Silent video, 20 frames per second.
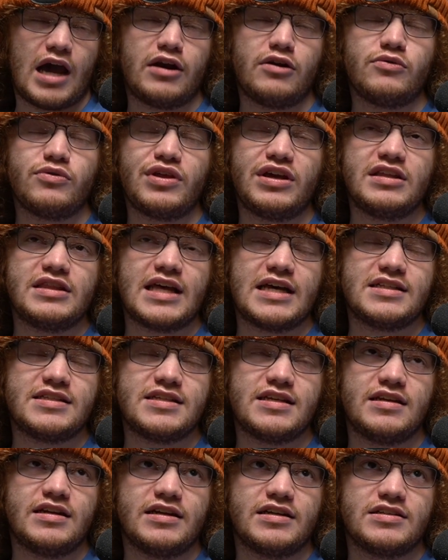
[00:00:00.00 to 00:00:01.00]
I don't think
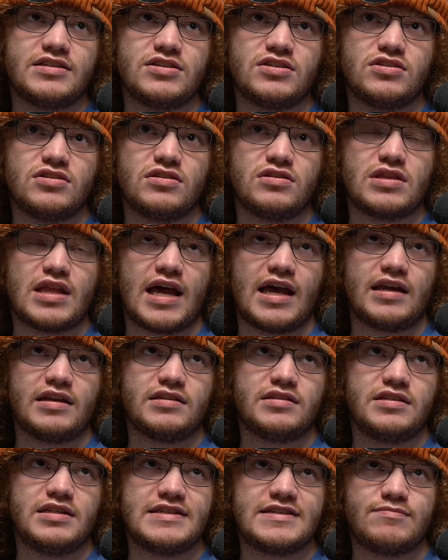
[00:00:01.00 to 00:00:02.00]
that's an ex that
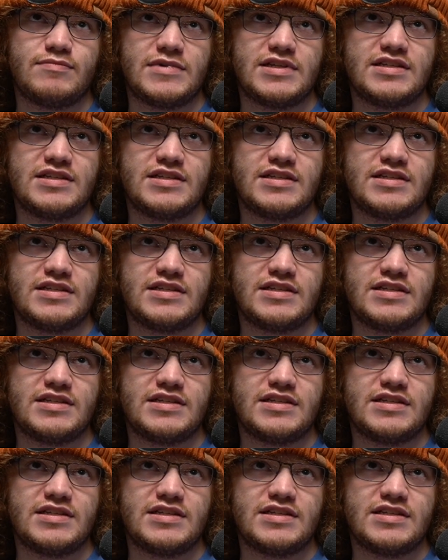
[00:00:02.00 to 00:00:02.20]
I